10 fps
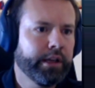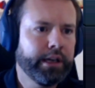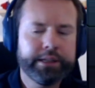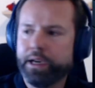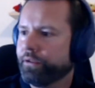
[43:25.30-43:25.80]

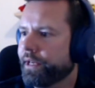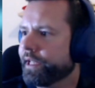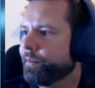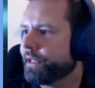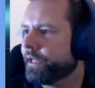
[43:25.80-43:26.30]
our
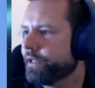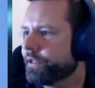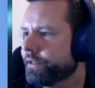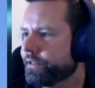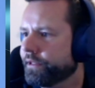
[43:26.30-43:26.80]
running
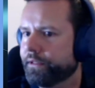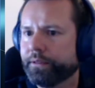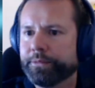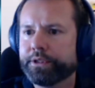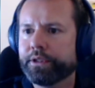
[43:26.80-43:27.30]
application, so
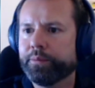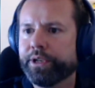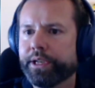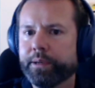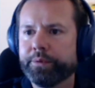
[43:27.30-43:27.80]
I'm just going to
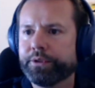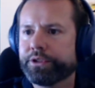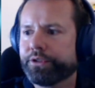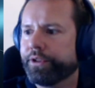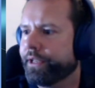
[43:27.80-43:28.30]
bring it up on
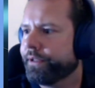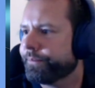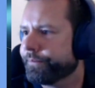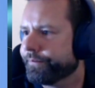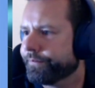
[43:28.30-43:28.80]
screen.